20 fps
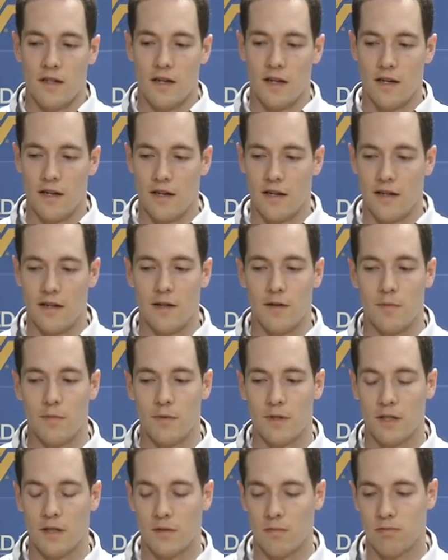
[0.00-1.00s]

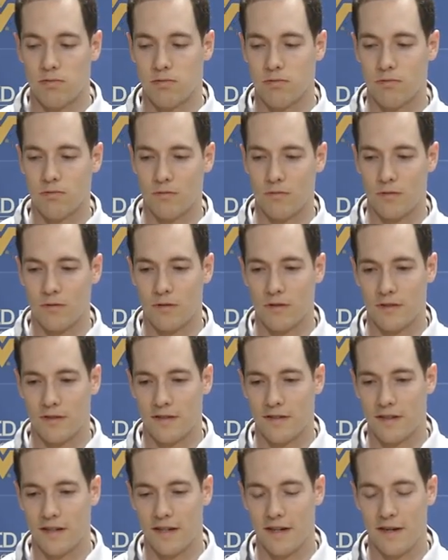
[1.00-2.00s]
You
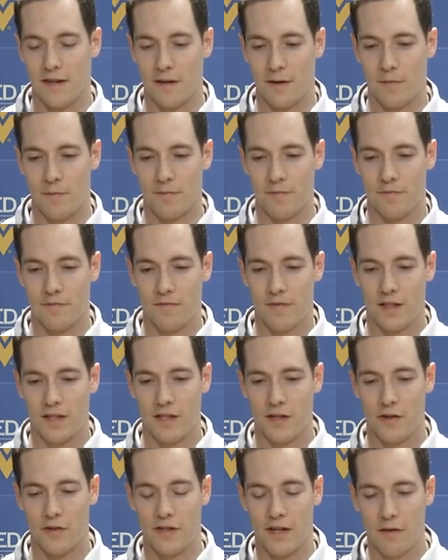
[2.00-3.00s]
know,
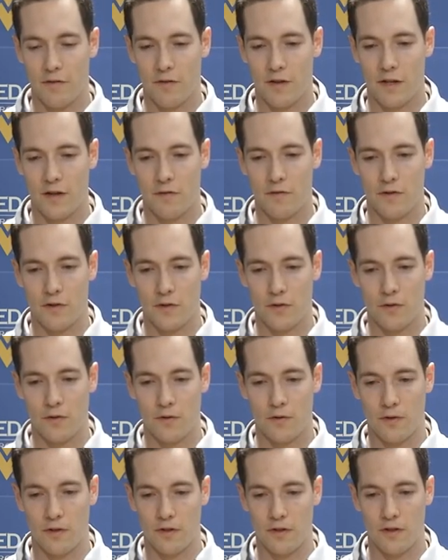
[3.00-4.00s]
definitely a
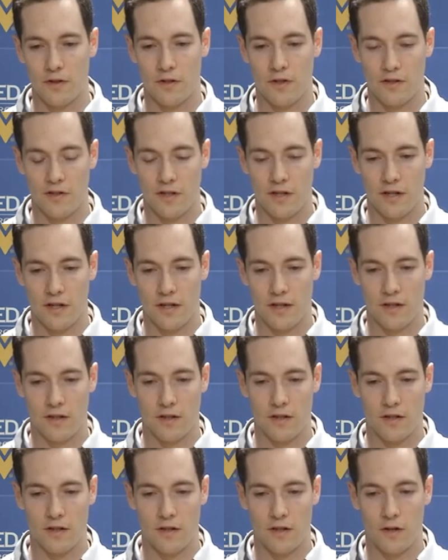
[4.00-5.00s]
few good
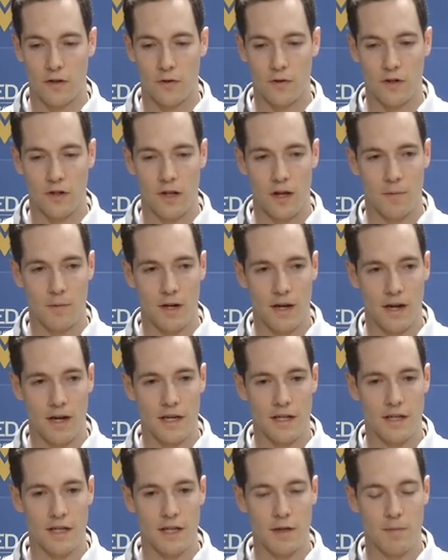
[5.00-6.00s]
old
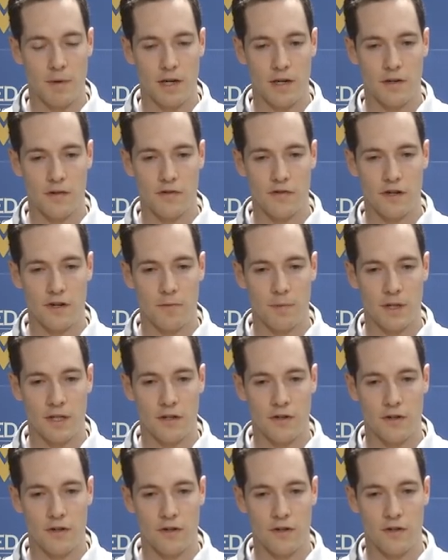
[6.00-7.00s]
alumni emails that have been
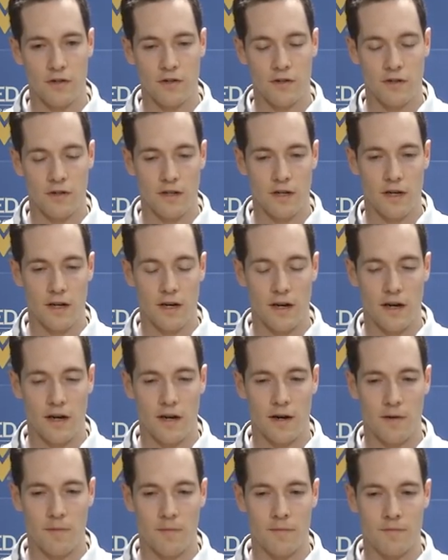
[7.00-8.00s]
good. You
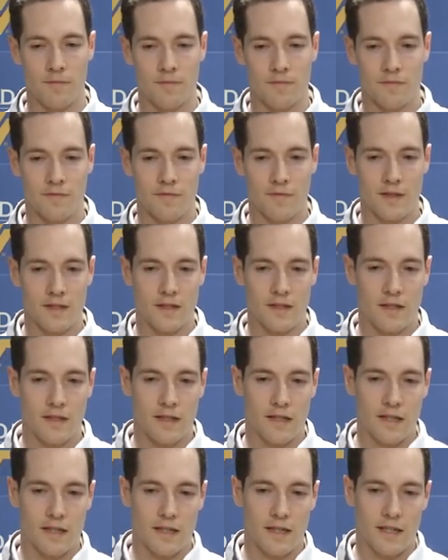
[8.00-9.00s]
know,
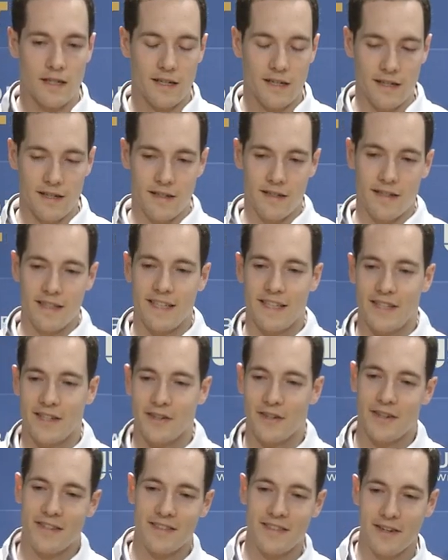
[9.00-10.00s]

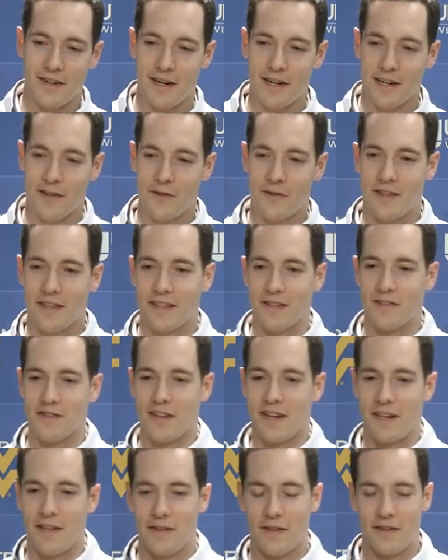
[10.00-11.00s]
that's a hard, I don't think there's
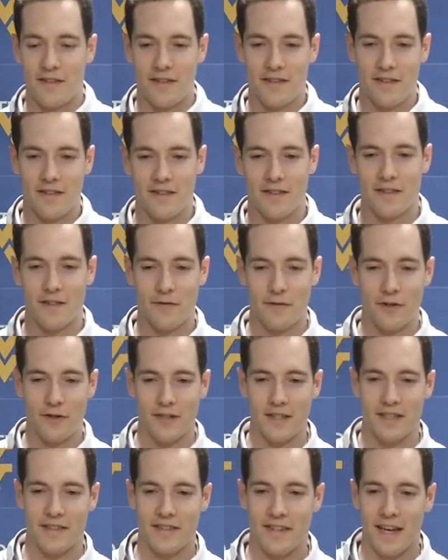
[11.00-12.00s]
anything that
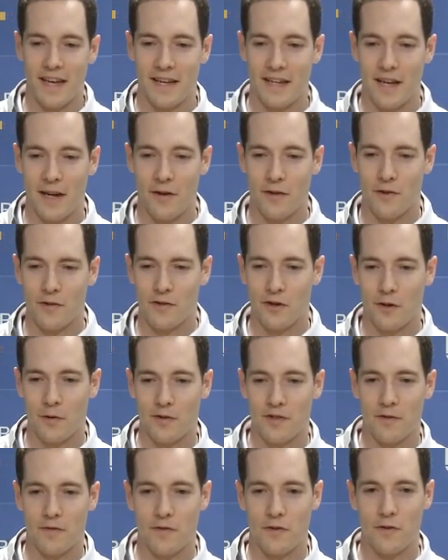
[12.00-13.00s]
really stand out. There's
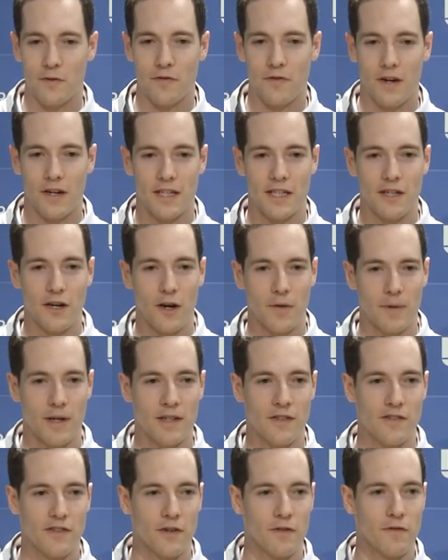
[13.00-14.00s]
always a few funny
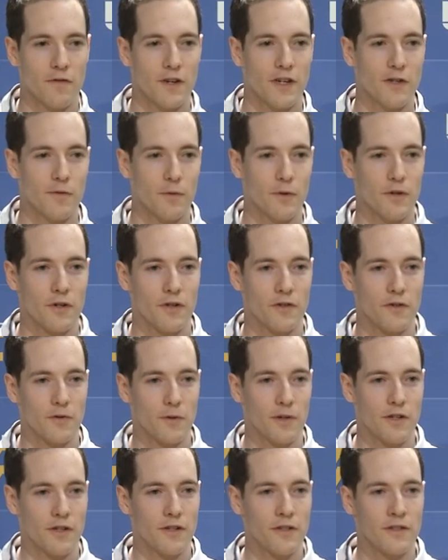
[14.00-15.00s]
comments on Facebook or
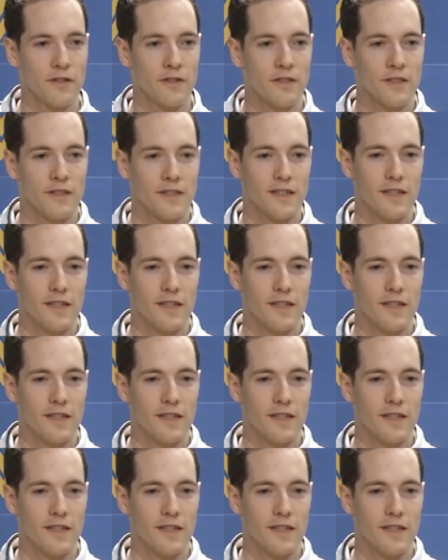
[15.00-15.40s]
Twitter.